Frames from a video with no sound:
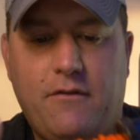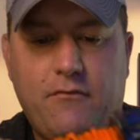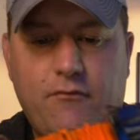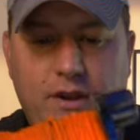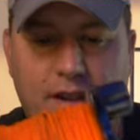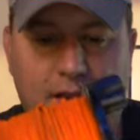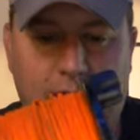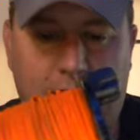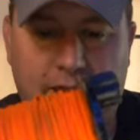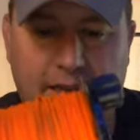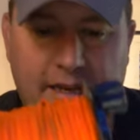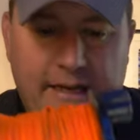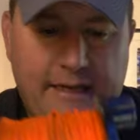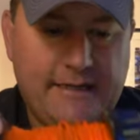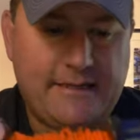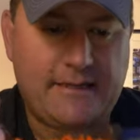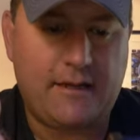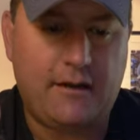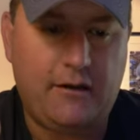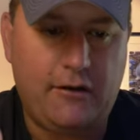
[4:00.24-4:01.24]
the reel
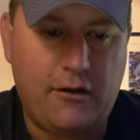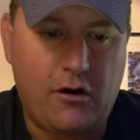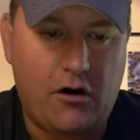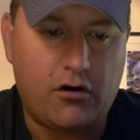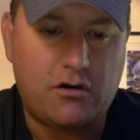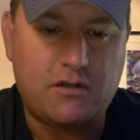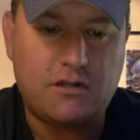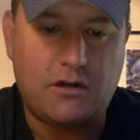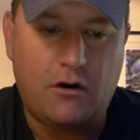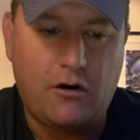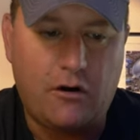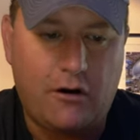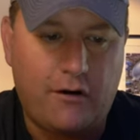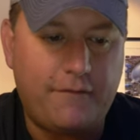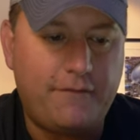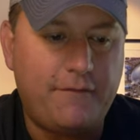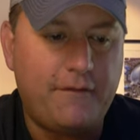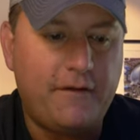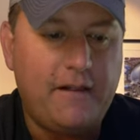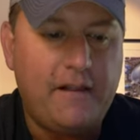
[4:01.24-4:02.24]
is locked
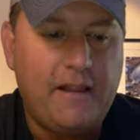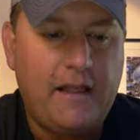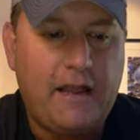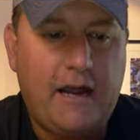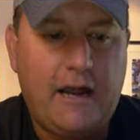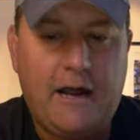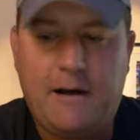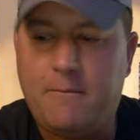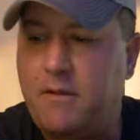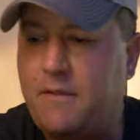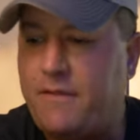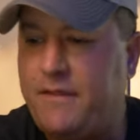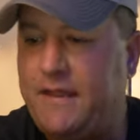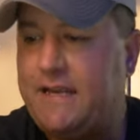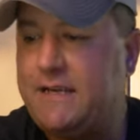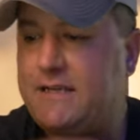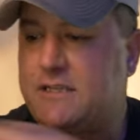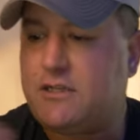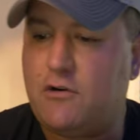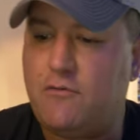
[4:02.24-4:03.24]
off.
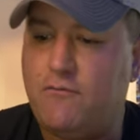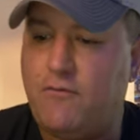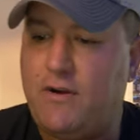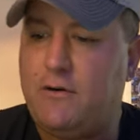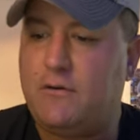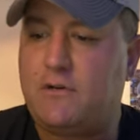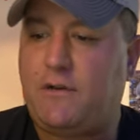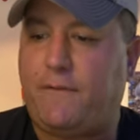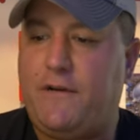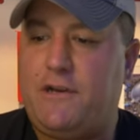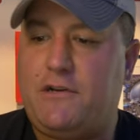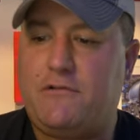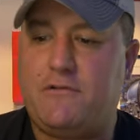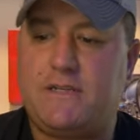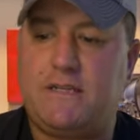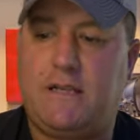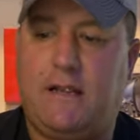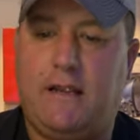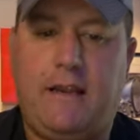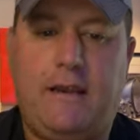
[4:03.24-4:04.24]
These two reels feature a
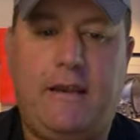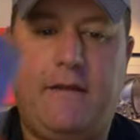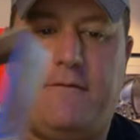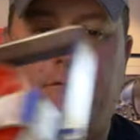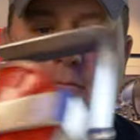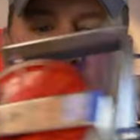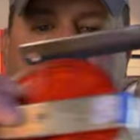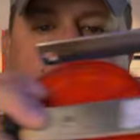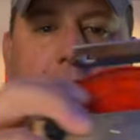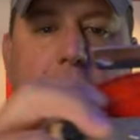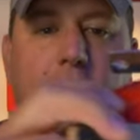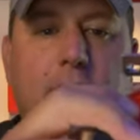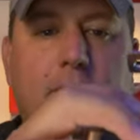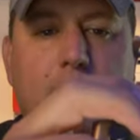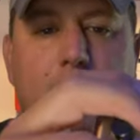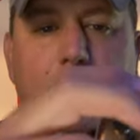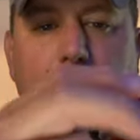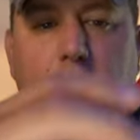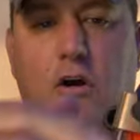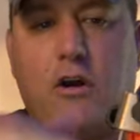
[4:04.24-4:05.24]
slightly
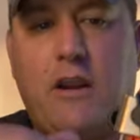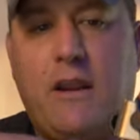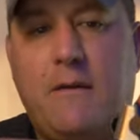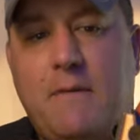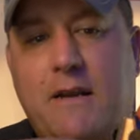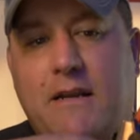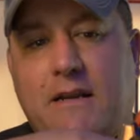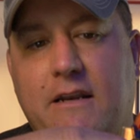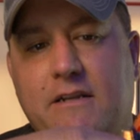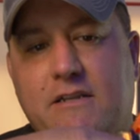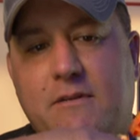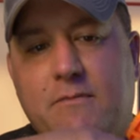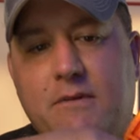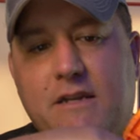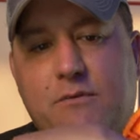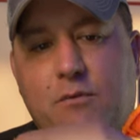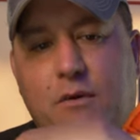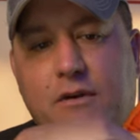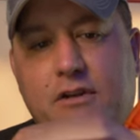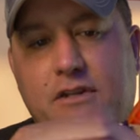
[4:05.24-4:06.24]
different locking mechanism.
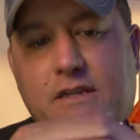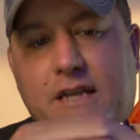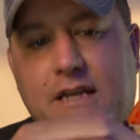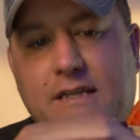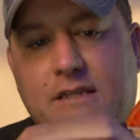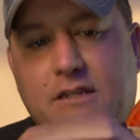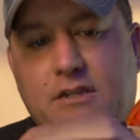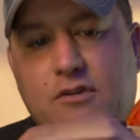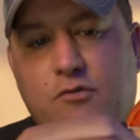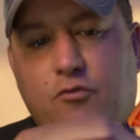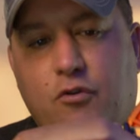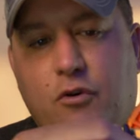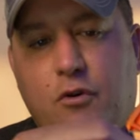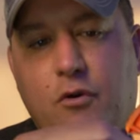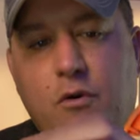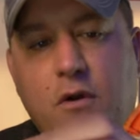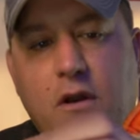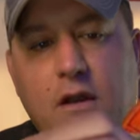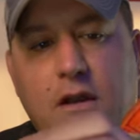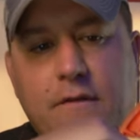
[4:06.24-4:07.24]
This one just has a
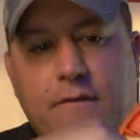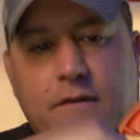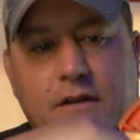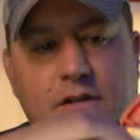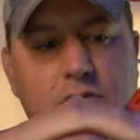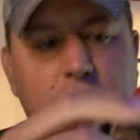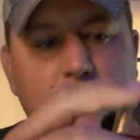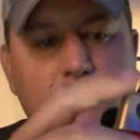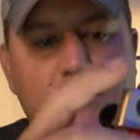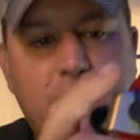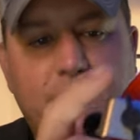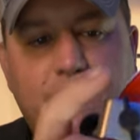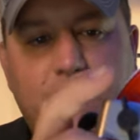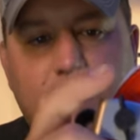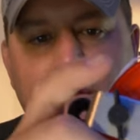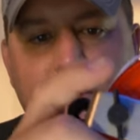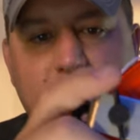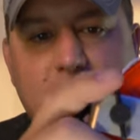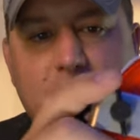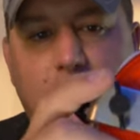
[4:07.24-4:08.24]
screw that screws in
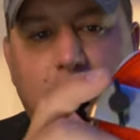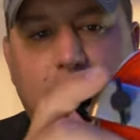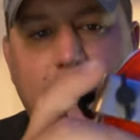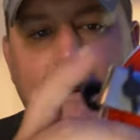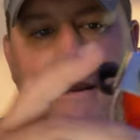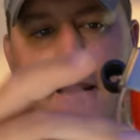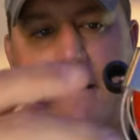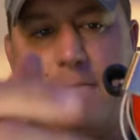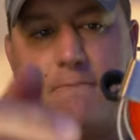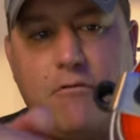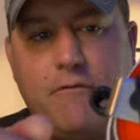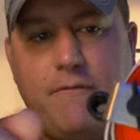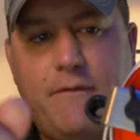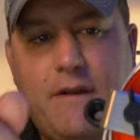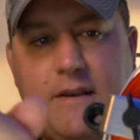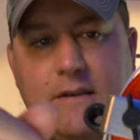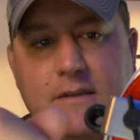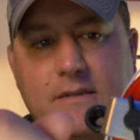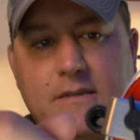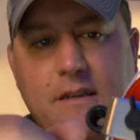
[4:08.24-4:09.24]
from the side and
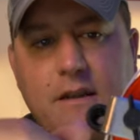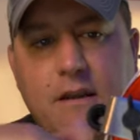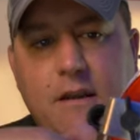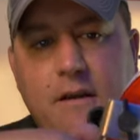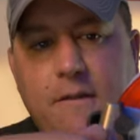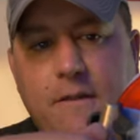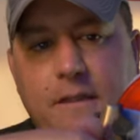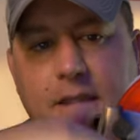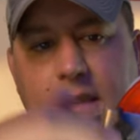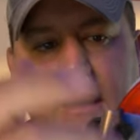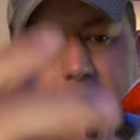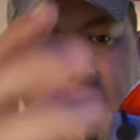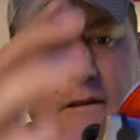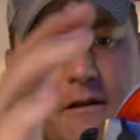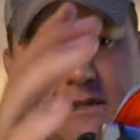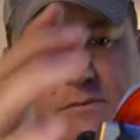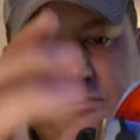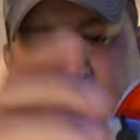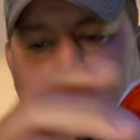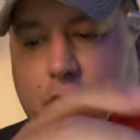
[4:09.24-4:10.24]
prevents the
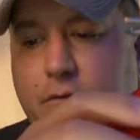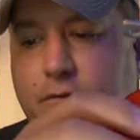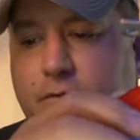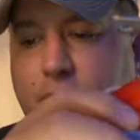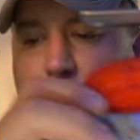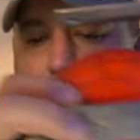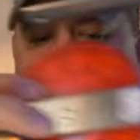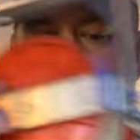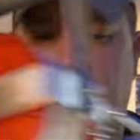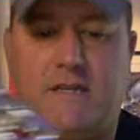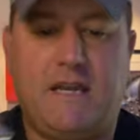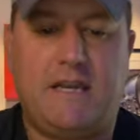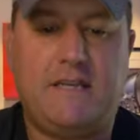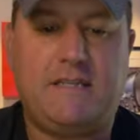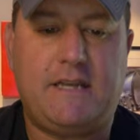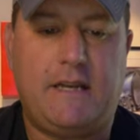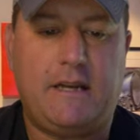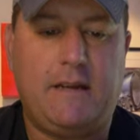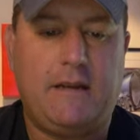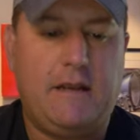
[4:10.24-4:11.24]
spool from
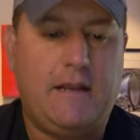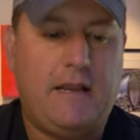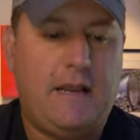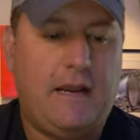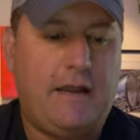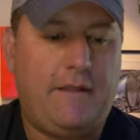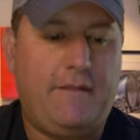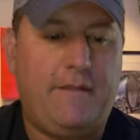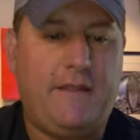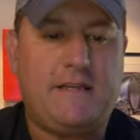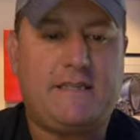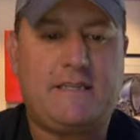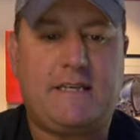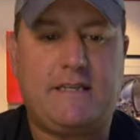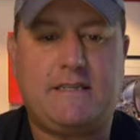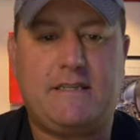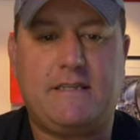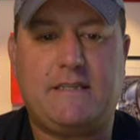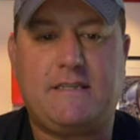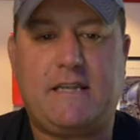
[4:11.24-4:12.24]
rotating. And this
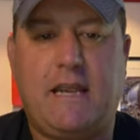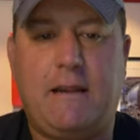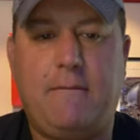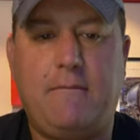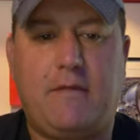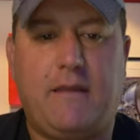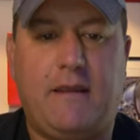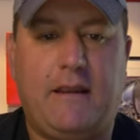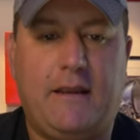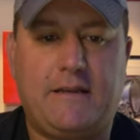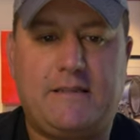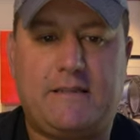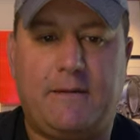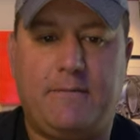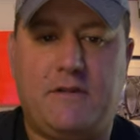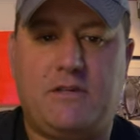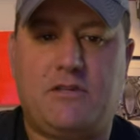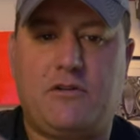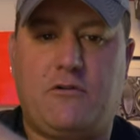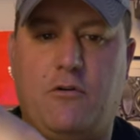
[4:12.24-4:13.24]
has the same thing,
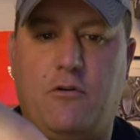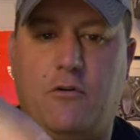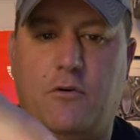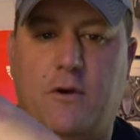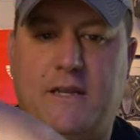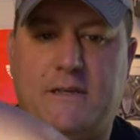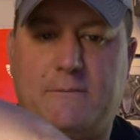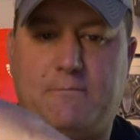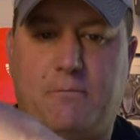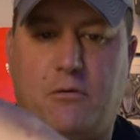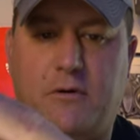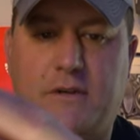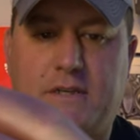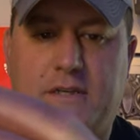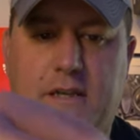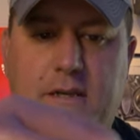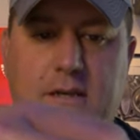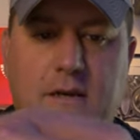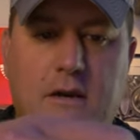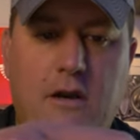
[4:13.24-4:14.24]
except the screw is
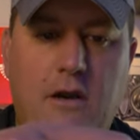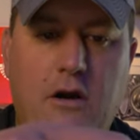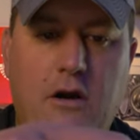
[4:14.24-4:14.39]
pointed